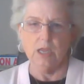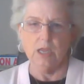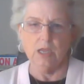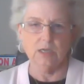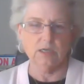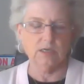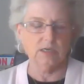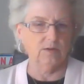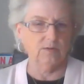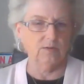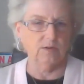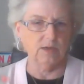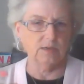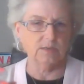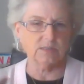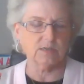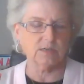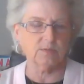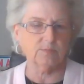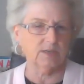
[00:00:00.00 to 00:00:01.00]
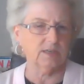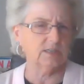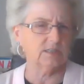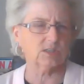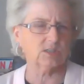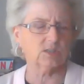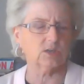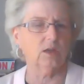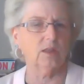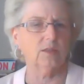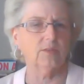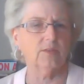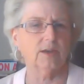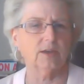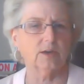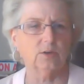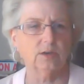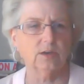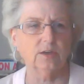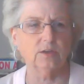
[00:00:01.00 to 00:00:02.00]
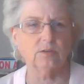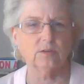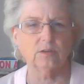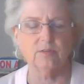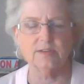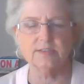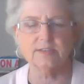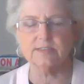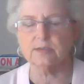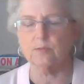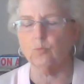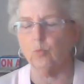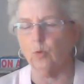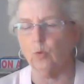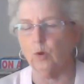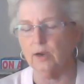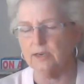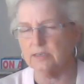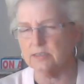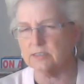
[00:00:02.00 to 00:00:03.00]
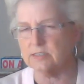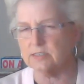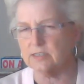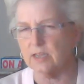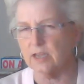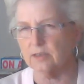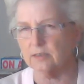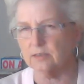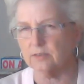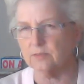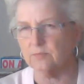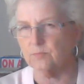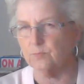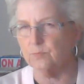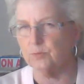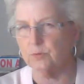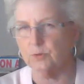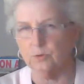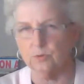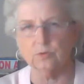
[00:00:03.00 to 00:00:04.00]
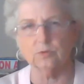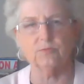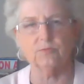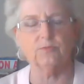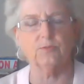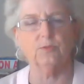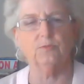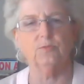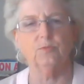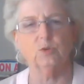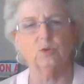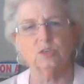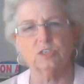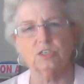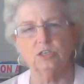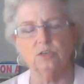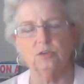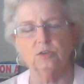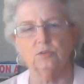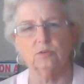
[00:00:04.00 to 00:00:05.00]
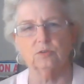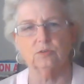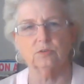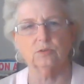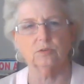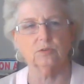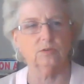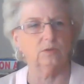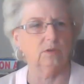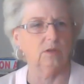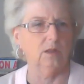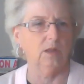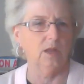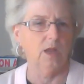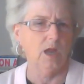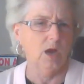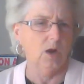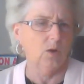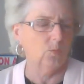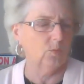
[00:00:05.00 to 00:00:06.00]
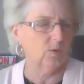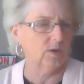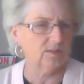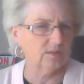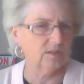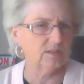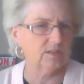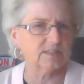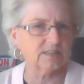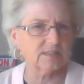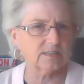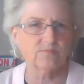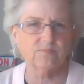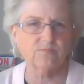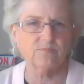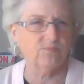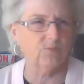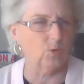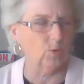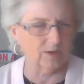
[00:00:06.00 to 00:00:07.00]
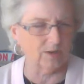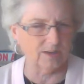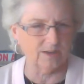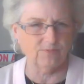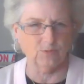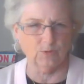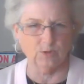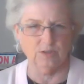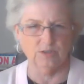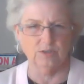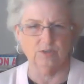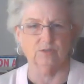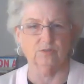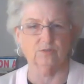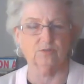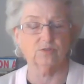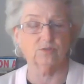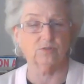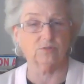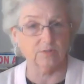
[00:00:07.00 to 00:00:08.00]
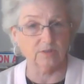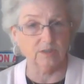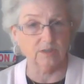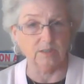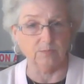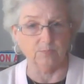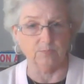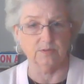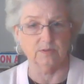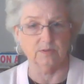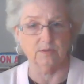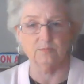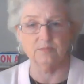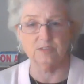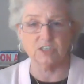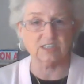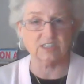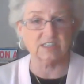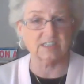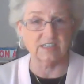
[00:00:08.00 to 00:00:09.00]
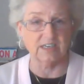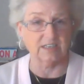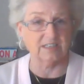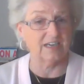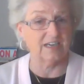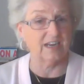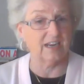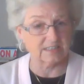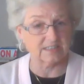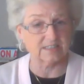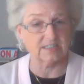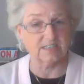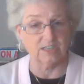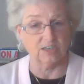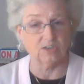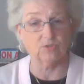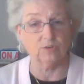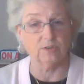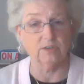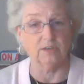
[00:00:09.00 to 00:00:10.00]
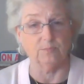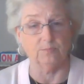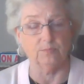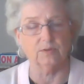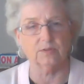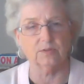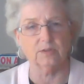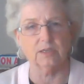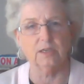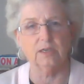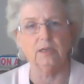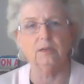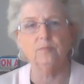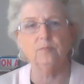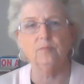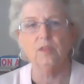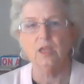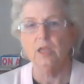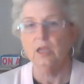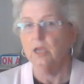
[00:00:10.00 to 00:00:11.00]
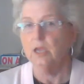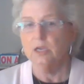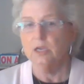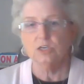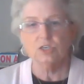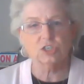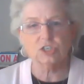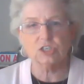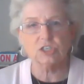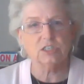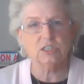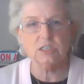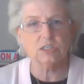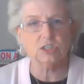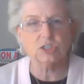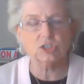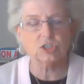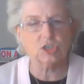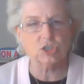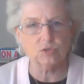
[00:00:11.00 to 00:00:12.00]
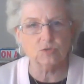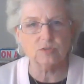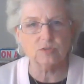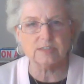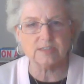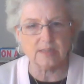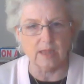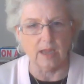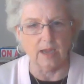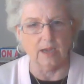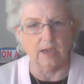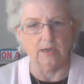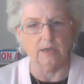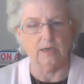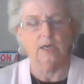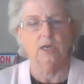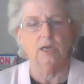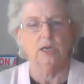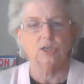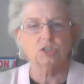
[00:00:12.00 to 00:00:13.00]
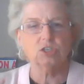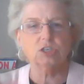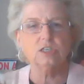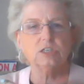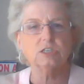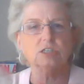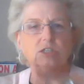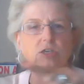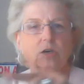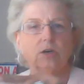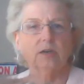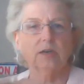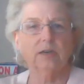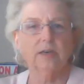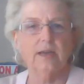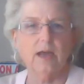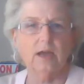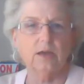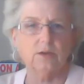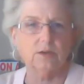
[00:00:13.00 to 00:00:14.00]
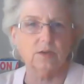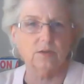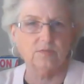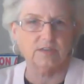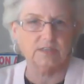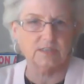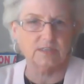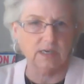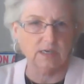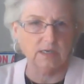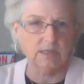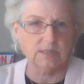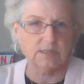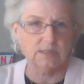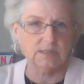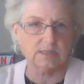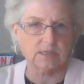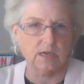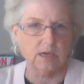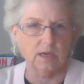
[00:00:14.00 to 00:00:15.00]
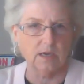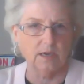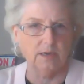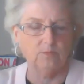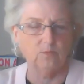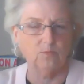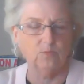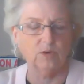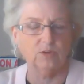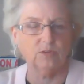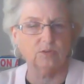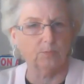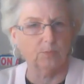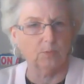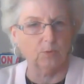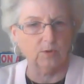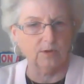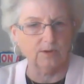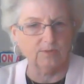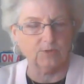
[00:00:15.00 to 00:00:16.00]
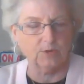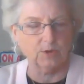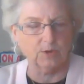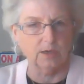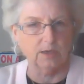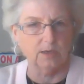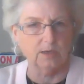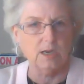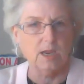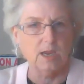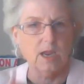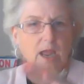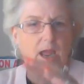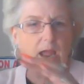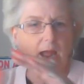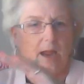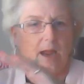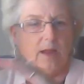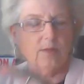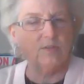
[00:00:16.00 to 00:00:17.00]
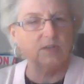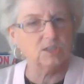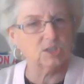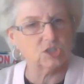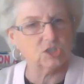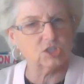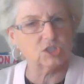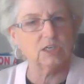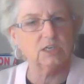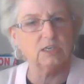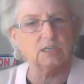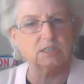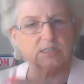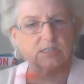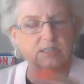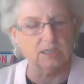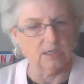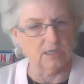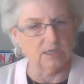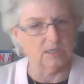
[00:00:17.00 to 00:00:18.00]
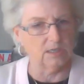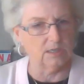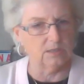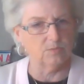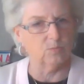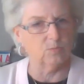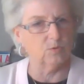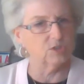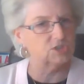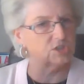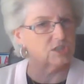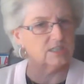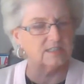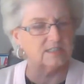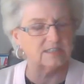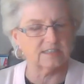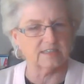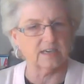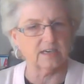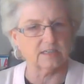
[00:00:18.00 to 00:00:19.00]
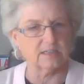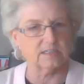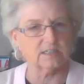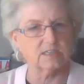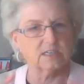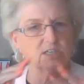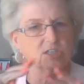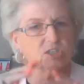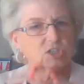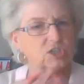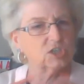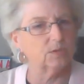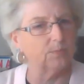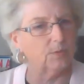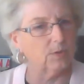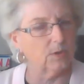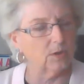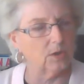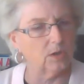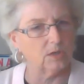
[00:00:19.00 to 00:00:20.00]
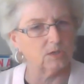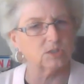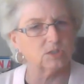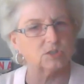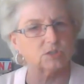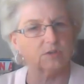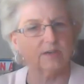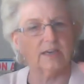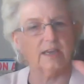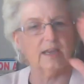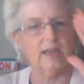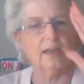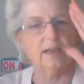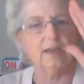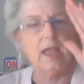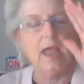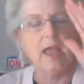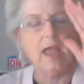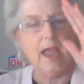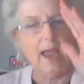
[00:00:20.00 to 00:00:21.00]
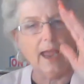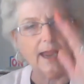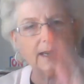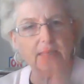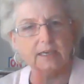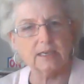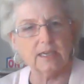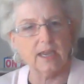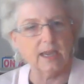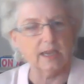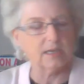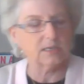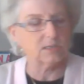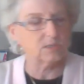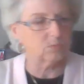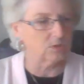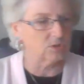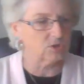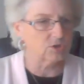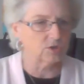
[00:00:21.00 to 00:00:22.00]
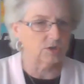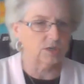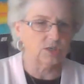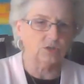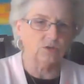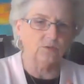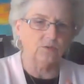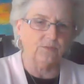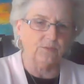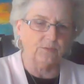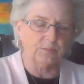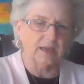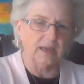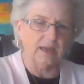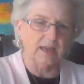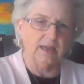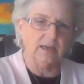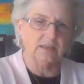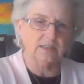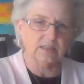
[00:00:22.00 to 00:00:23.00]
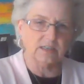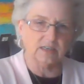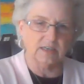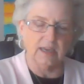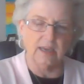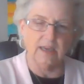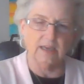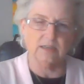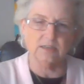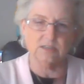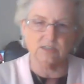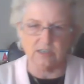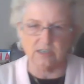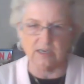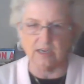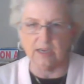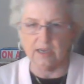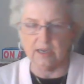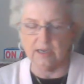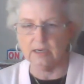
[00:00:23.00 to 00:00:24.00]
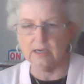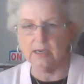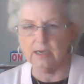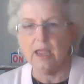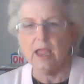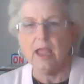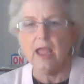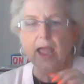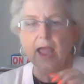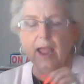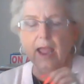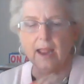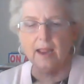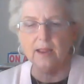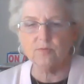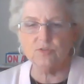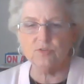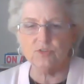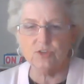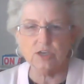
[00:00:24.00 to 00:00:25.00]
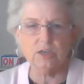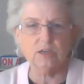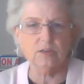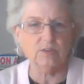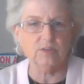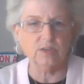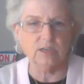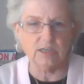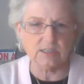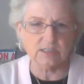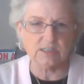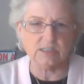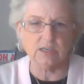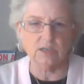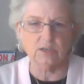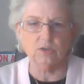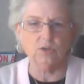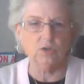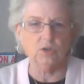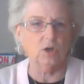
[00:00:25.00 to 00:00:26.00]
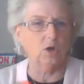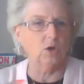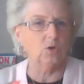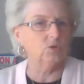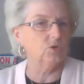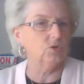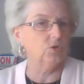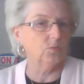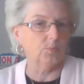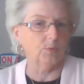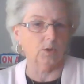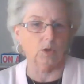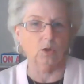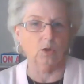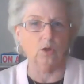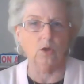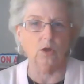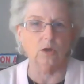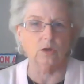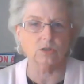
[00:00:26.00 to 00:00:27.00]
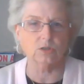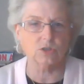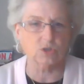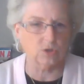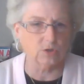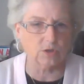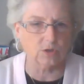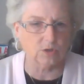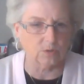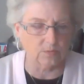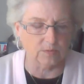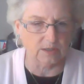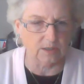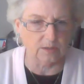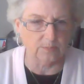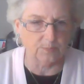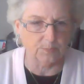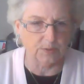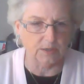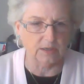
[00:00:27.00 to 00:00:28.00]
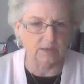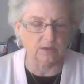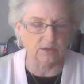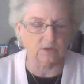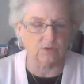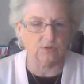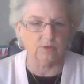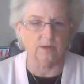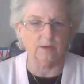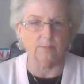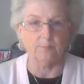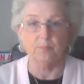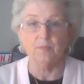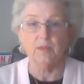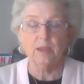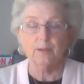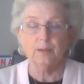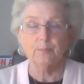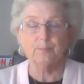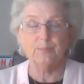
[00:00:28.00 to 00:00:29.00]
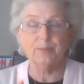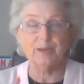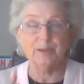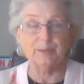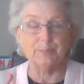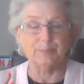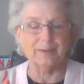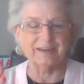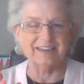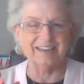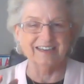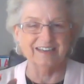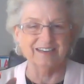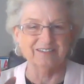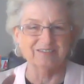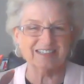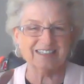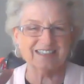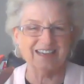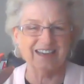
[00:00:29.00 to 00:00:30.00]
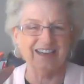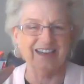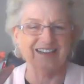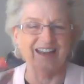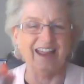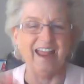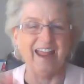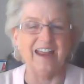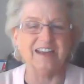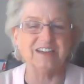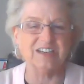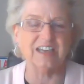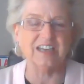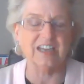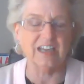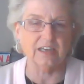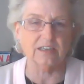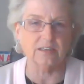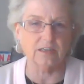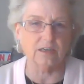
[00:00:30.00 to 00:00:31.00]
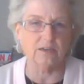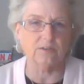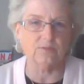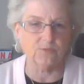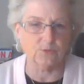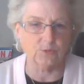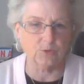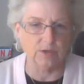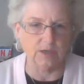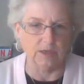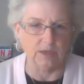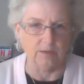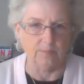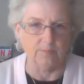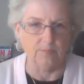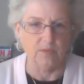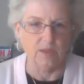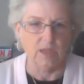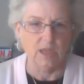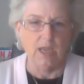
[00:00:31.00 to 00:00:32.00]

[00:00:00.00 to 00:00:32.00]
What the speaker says: And somebody saw that article, and they said, why is that beautiful 14-year-old girl with this 44-year-old creep? I mean, just a nasty creep, okay? She didn't choose that. She started out on the dating site with the boyfriend, and then she gets in where she's sexed in. She belongs to a gang, and gangs will treat you from gang to gang to gang. And then the next thing you know, you belong to a gorilla pimp, I can't even say it, and you can't get free.